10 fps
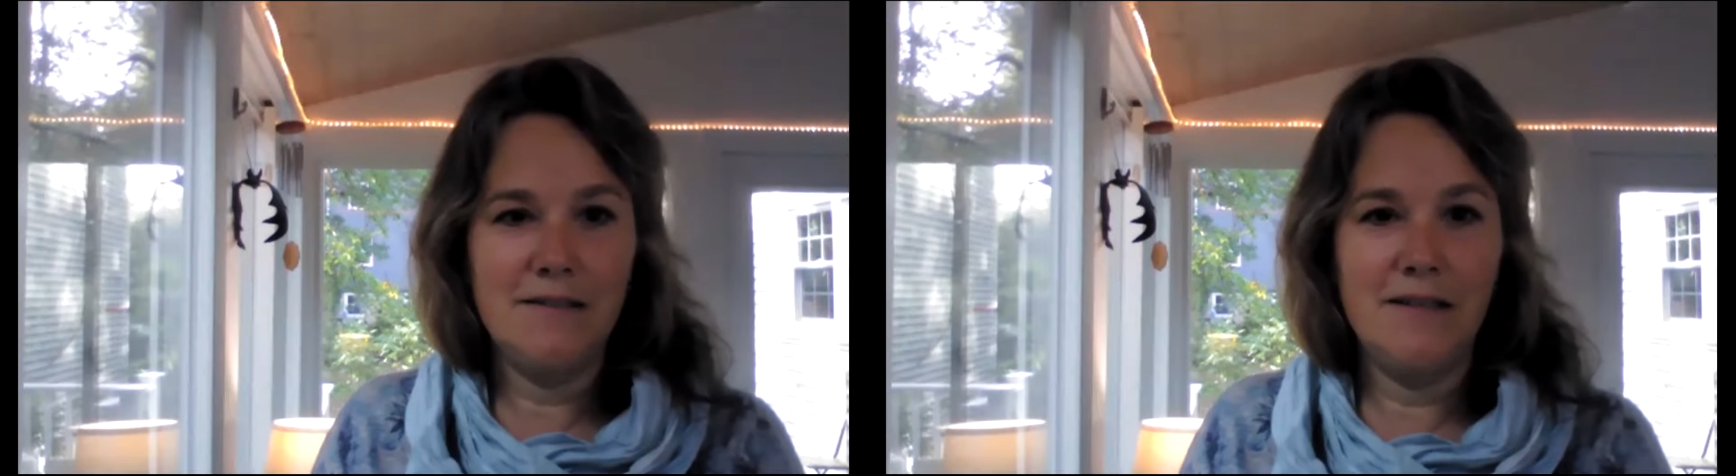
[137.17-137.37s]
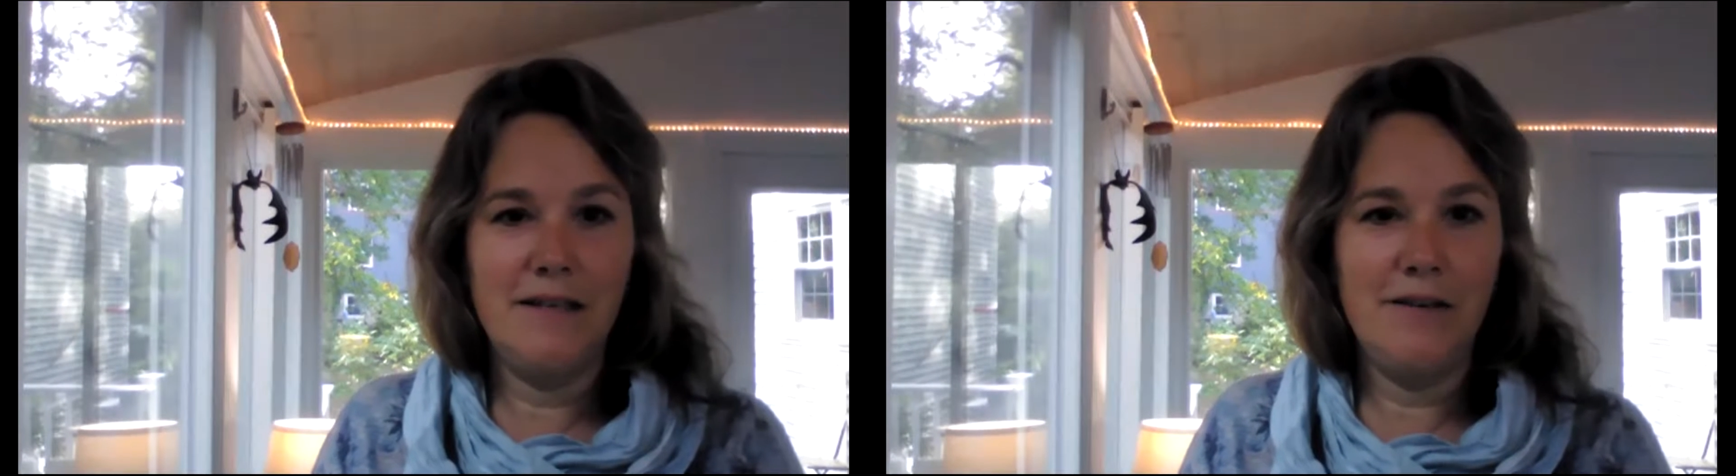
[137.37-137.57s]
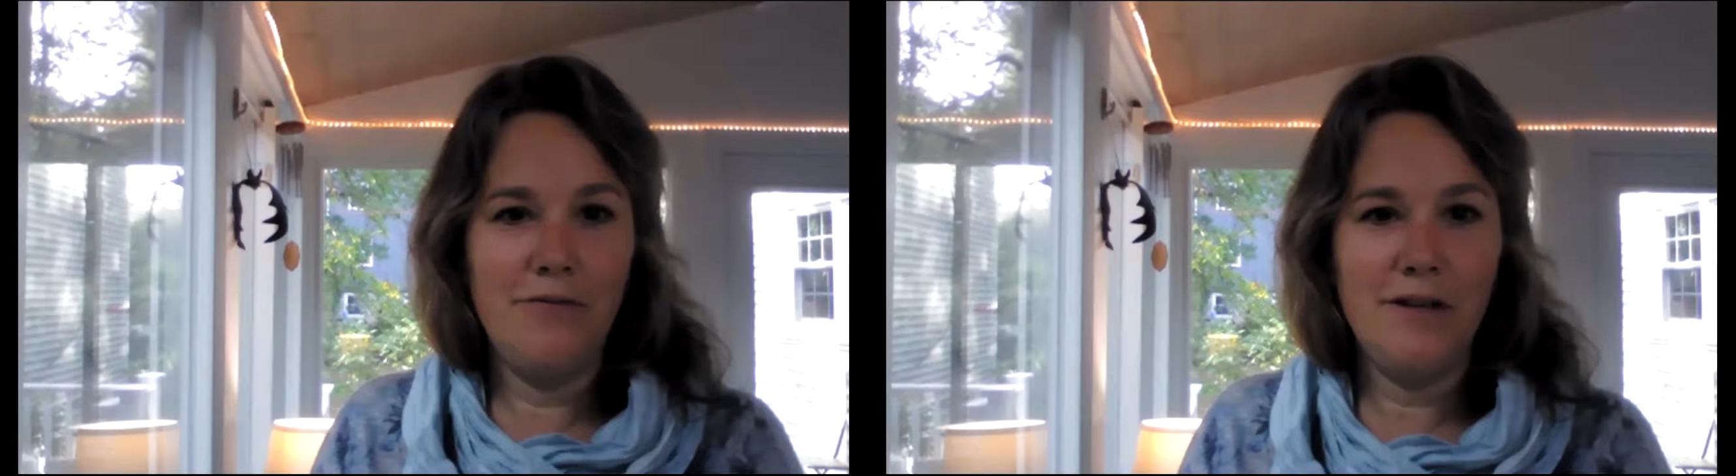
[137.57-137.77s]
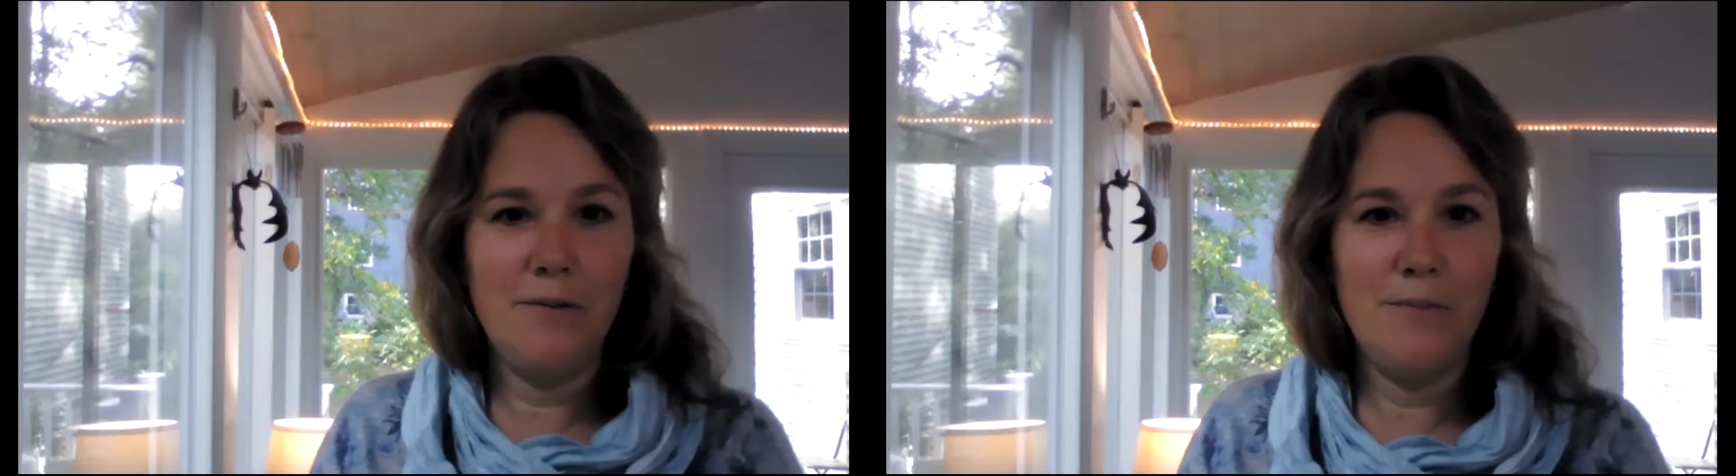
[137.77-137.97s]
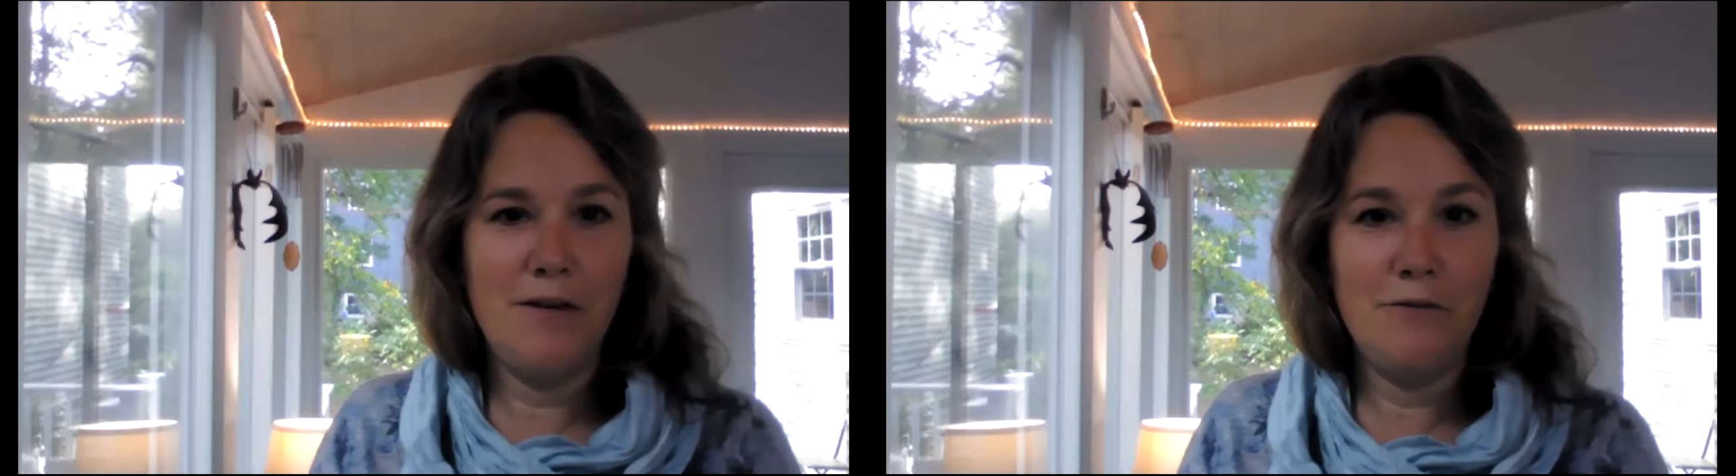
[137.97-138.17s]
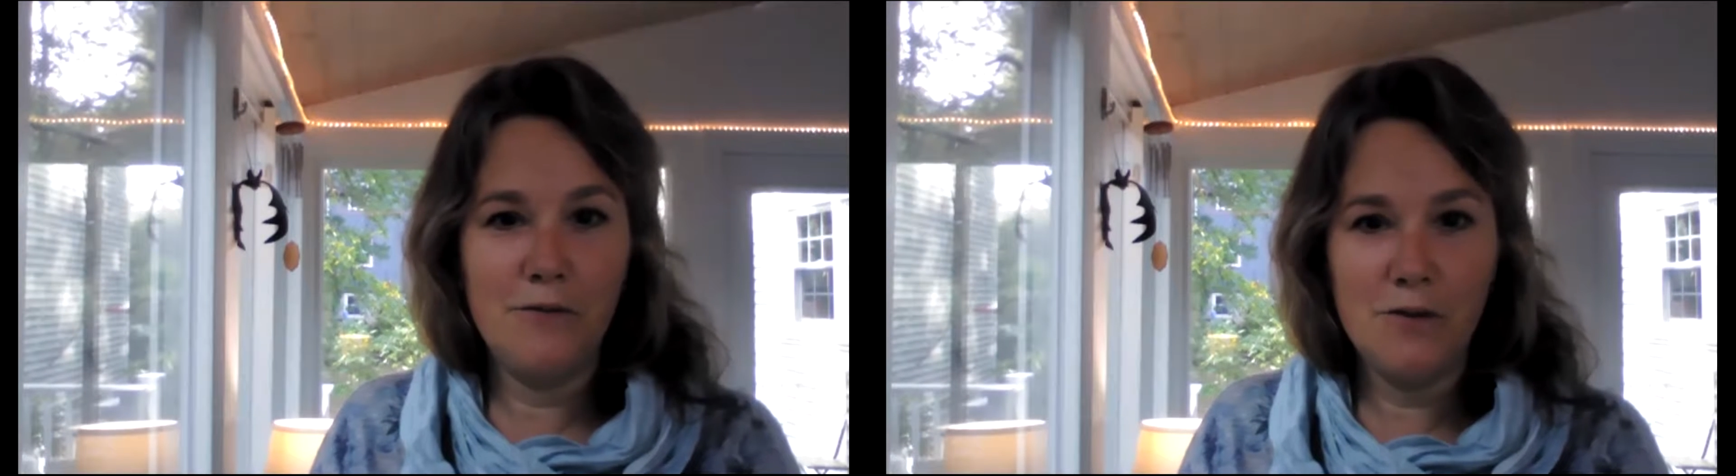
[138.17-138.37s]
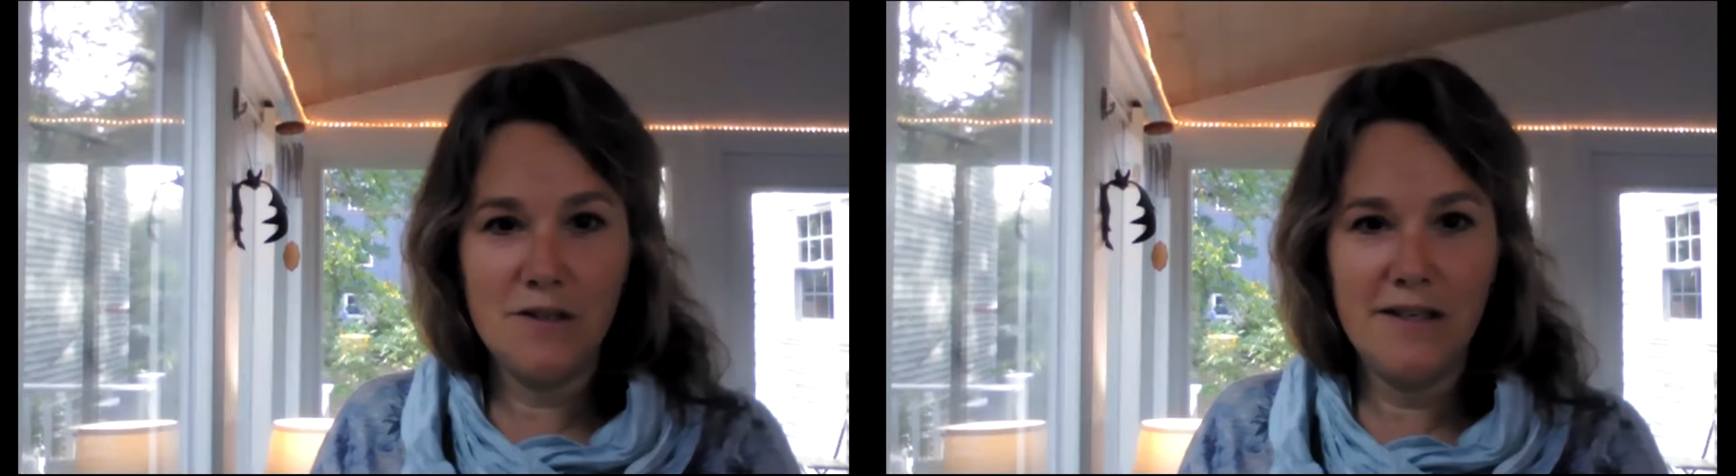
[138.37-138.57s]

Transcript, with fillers: the evening before